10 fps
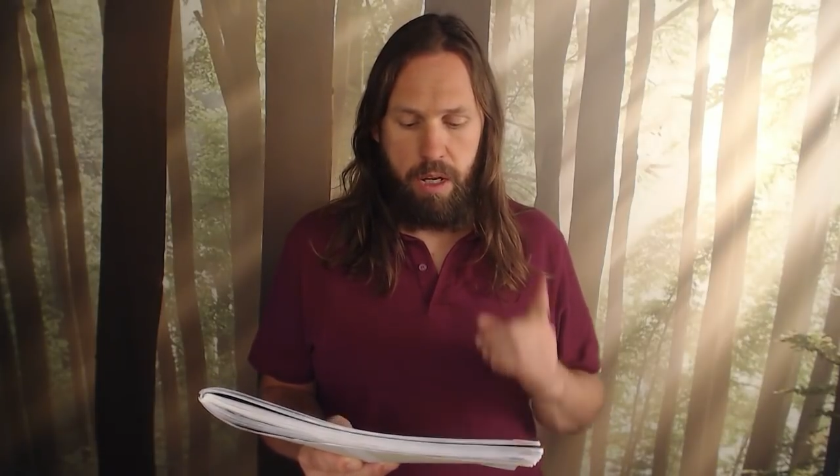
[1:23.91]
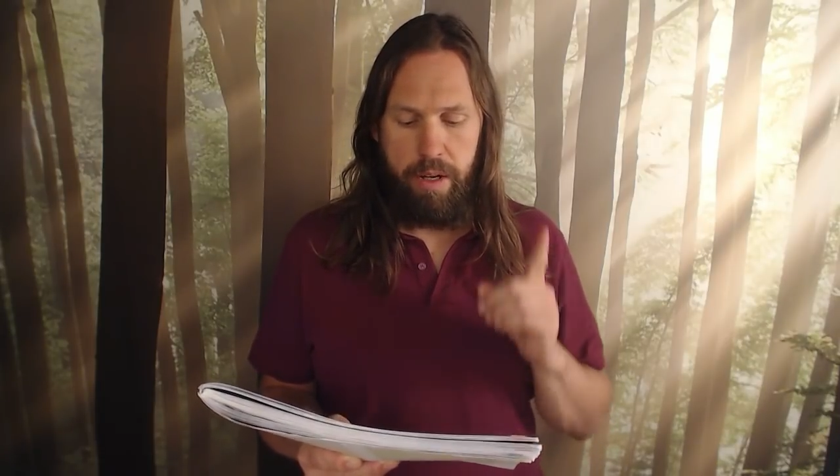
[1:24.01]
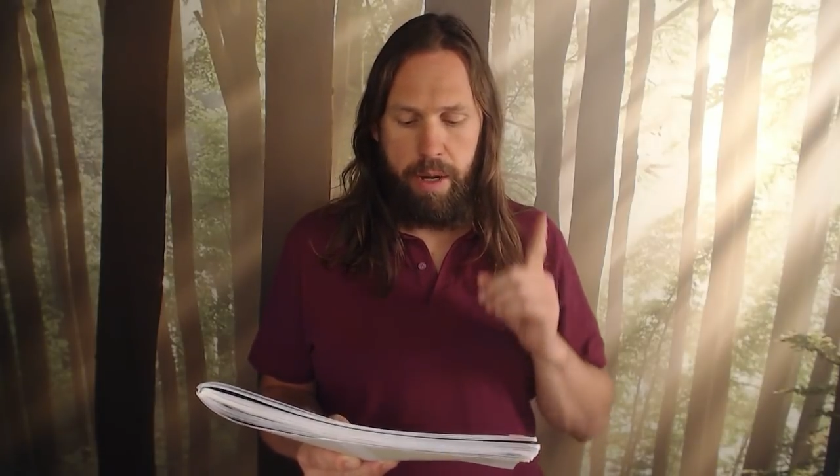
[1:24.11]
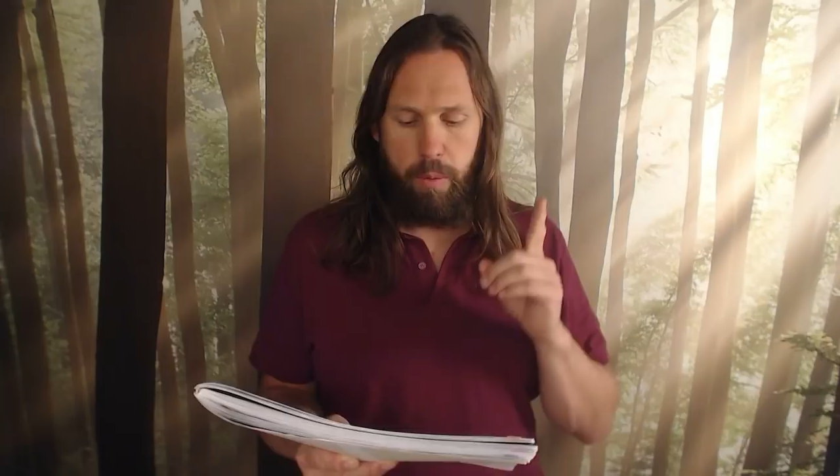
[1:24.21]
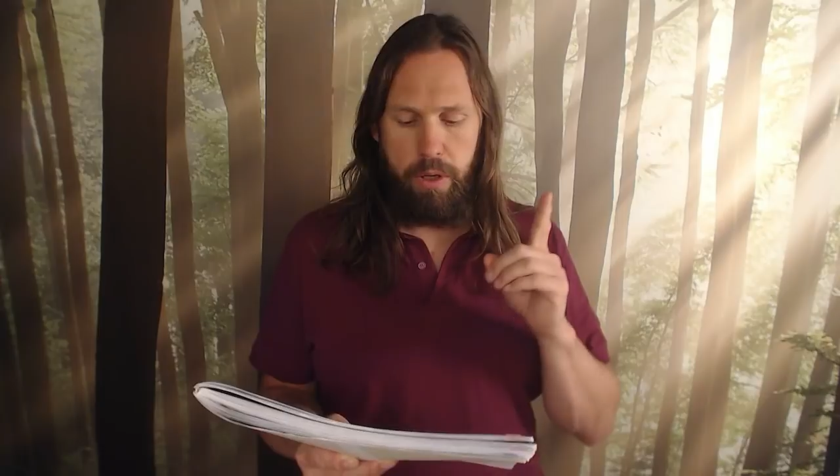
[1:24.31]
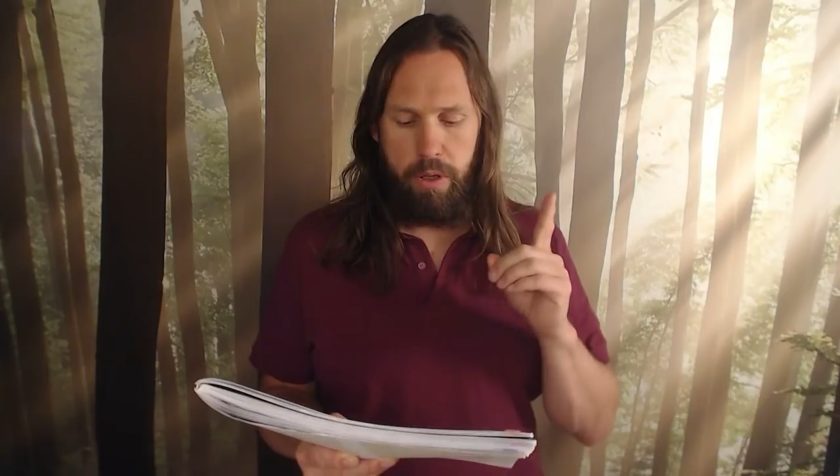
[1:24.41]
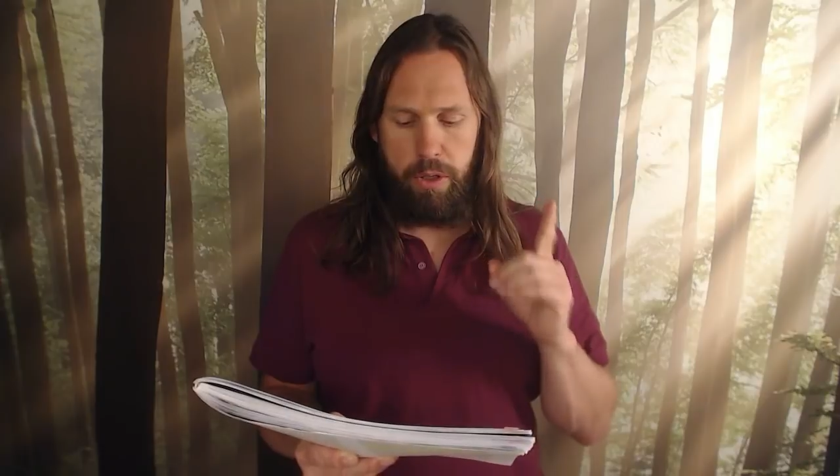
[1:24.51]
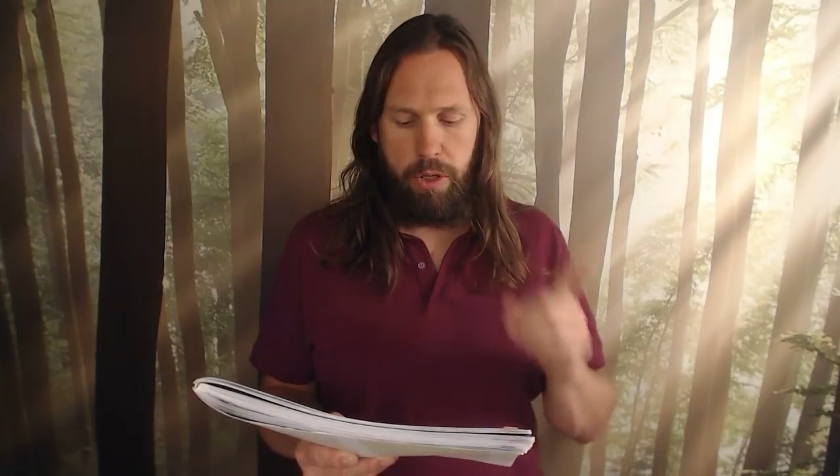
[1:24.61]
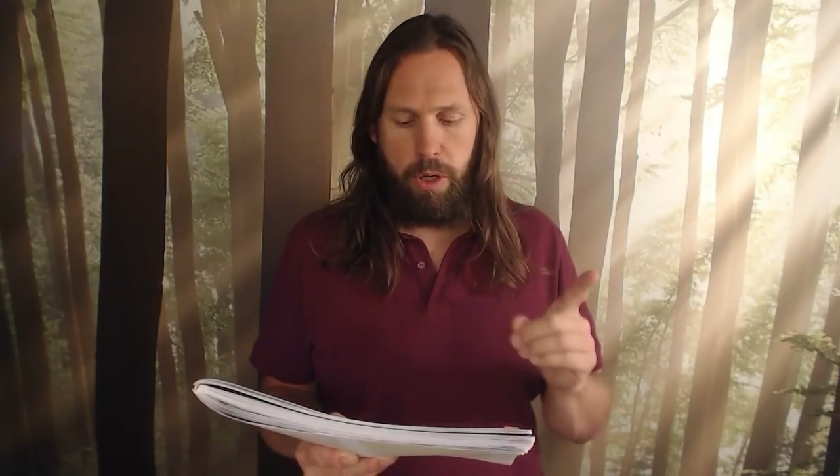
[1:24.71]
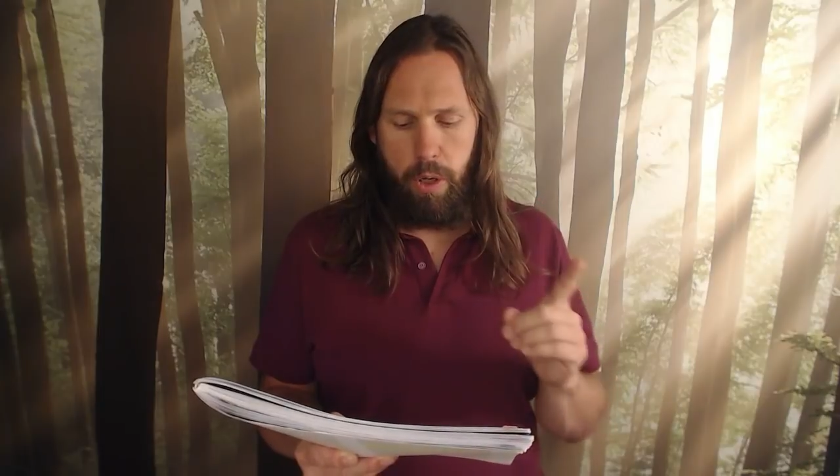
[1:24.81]
There were
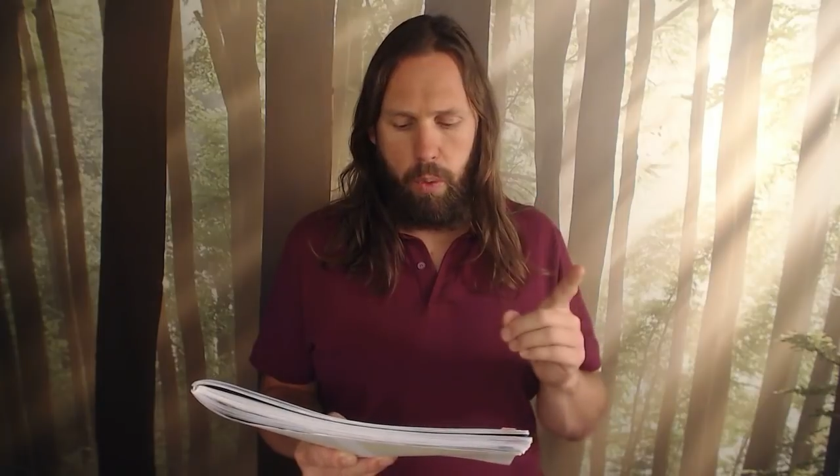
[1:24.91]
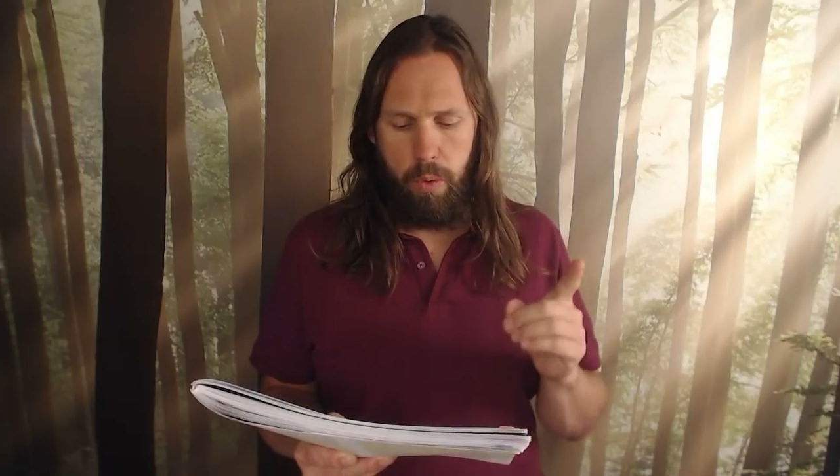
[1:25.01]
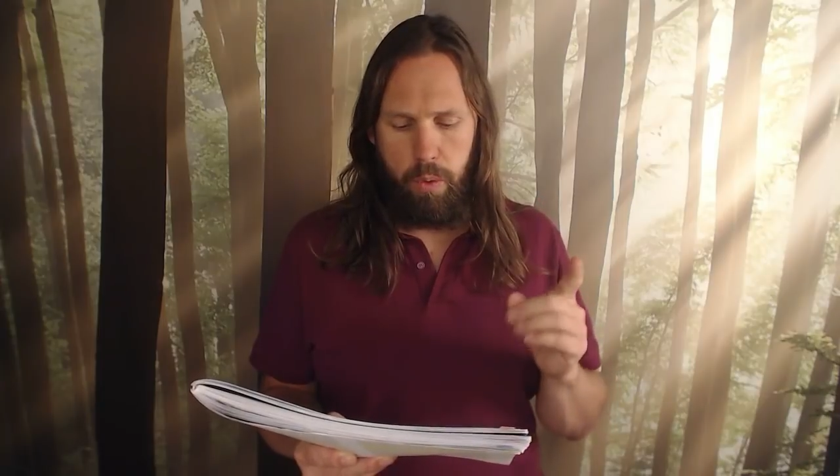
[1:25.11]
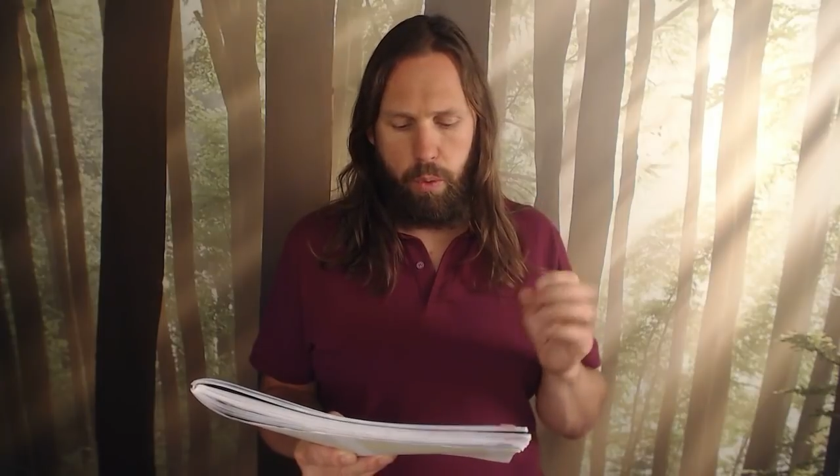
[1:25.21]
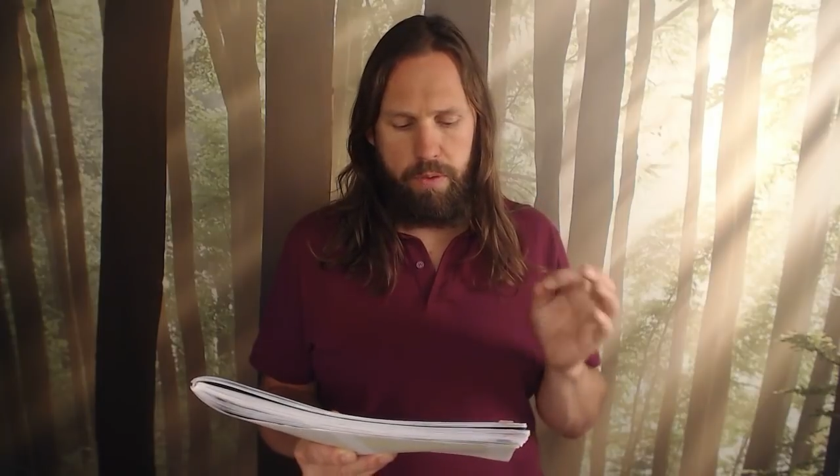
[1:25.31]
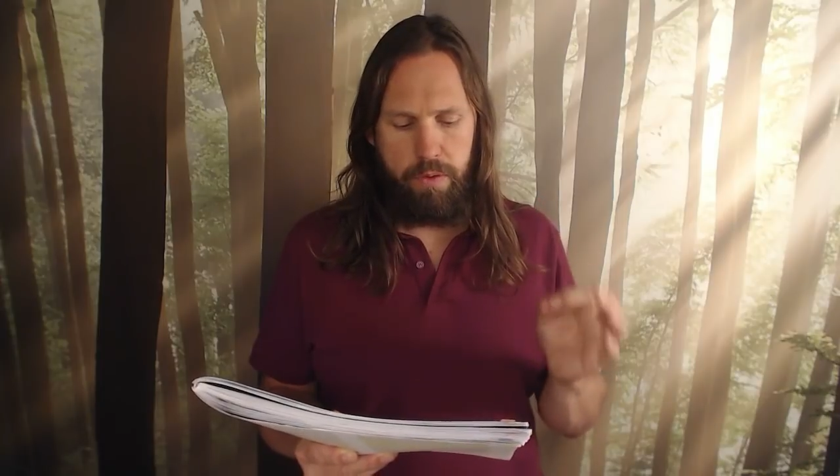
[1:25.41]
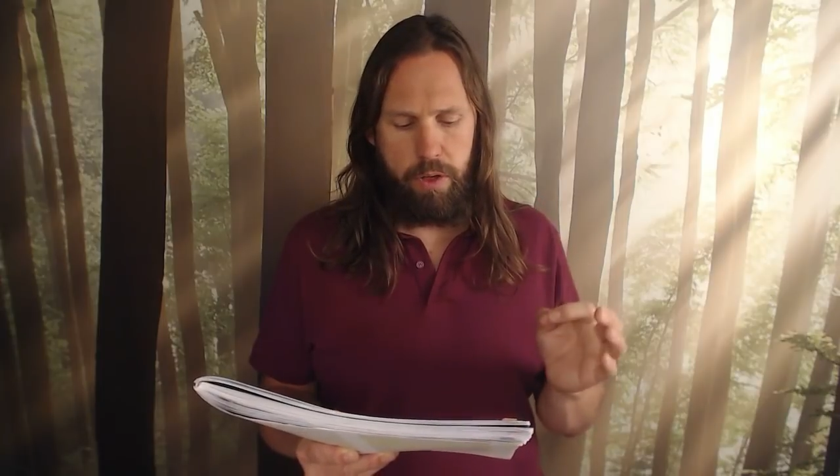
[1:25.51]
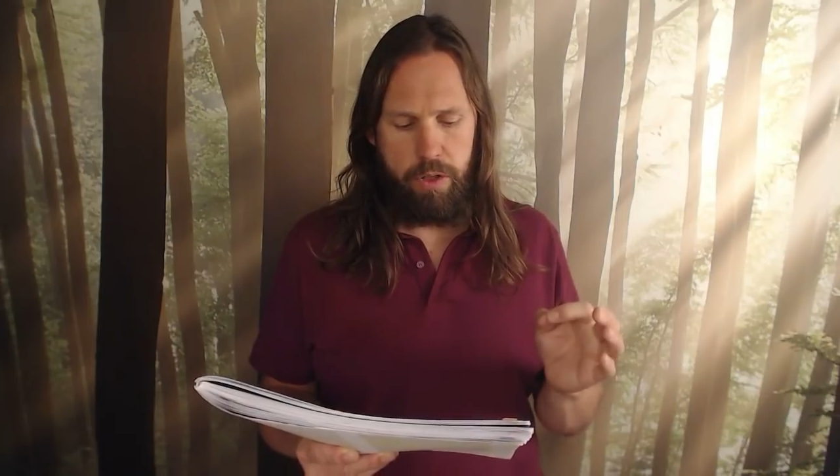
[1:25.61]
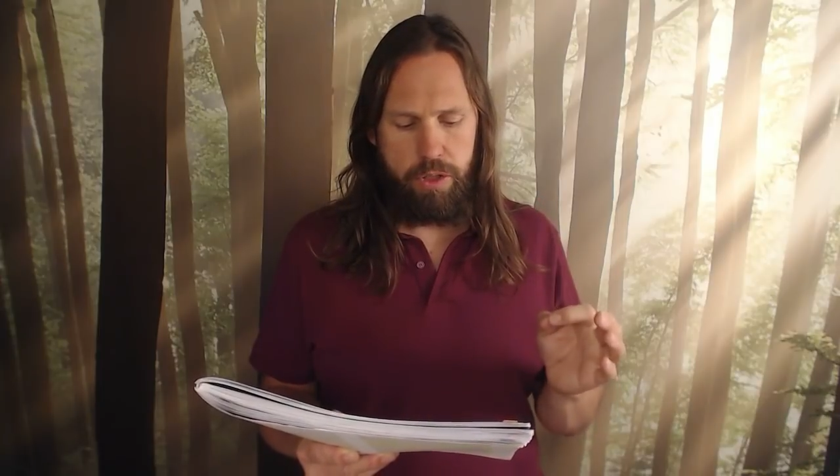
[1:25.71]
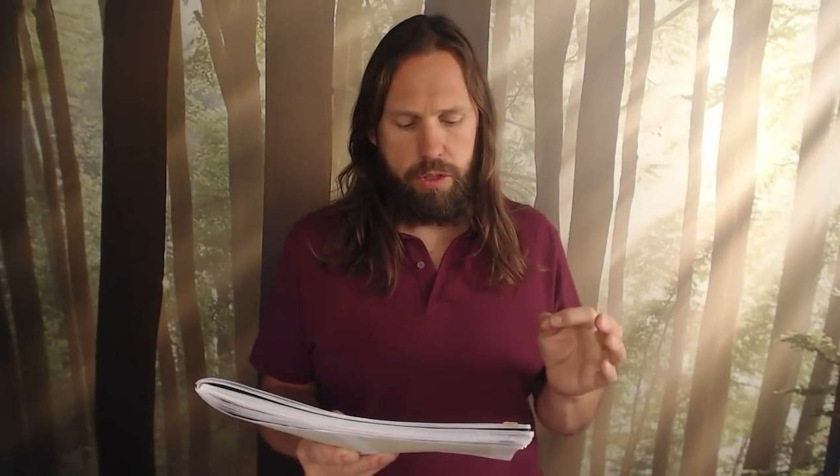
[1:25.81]
no
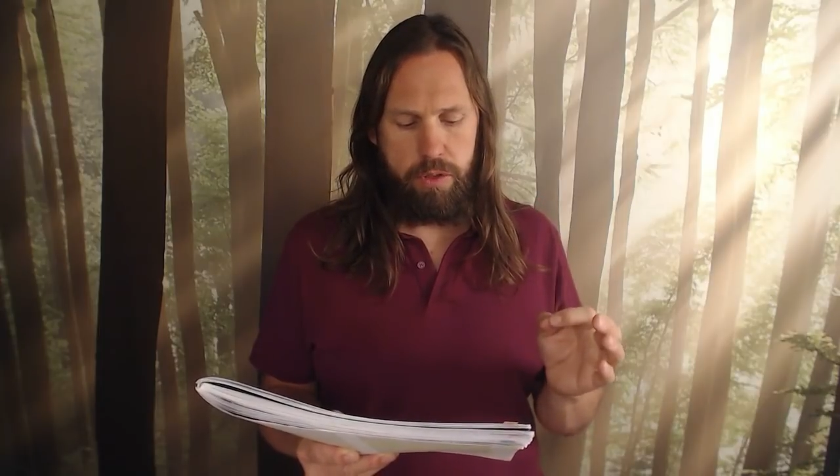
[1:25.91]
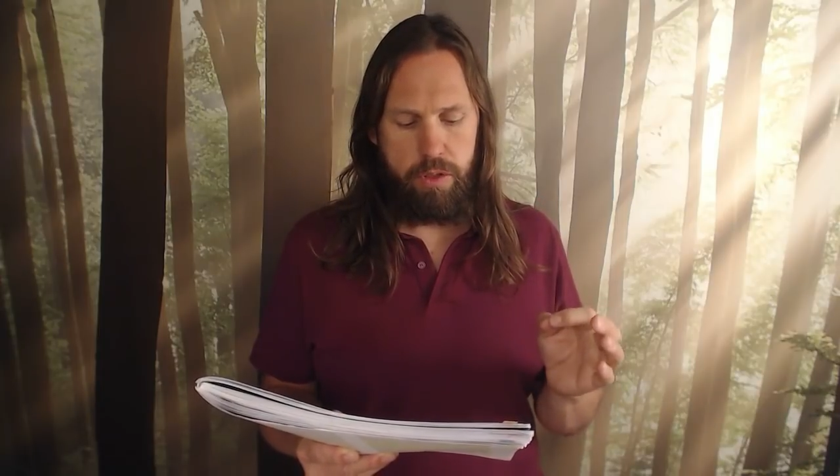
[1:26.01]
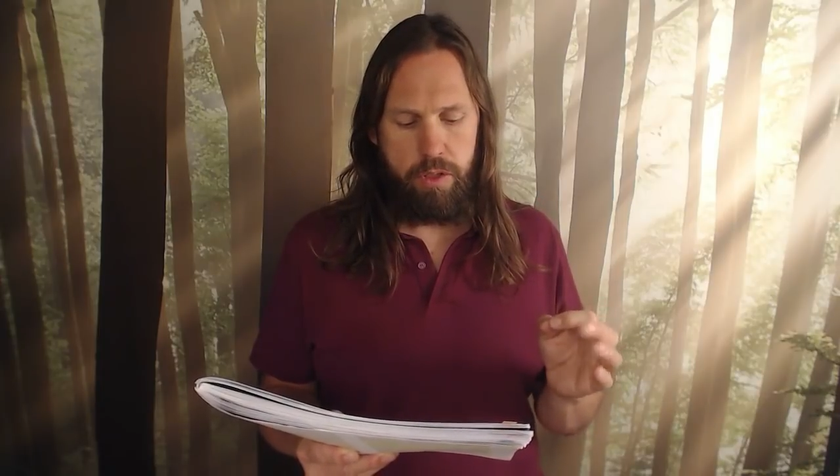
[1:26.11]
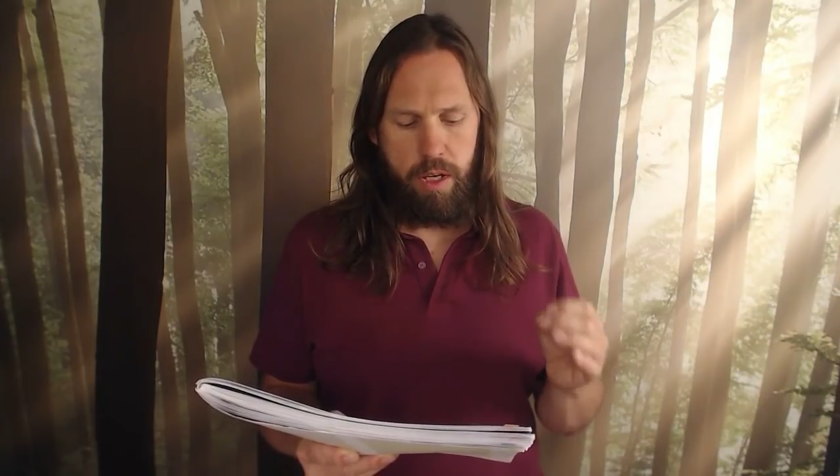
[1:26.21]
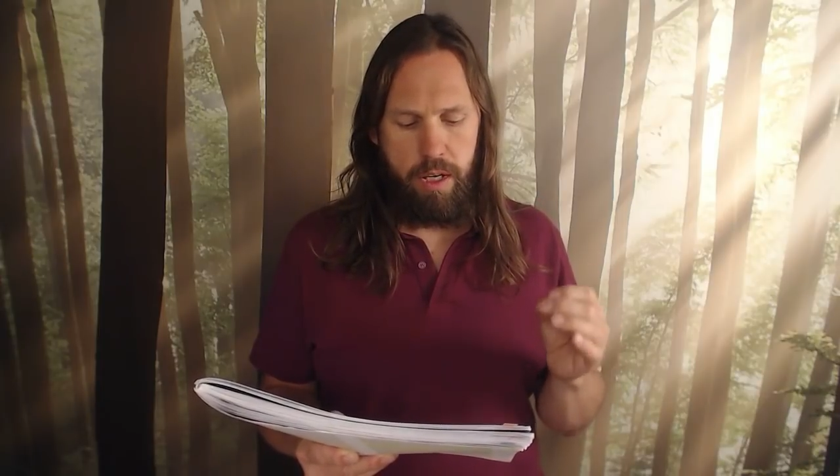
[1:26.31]
reversals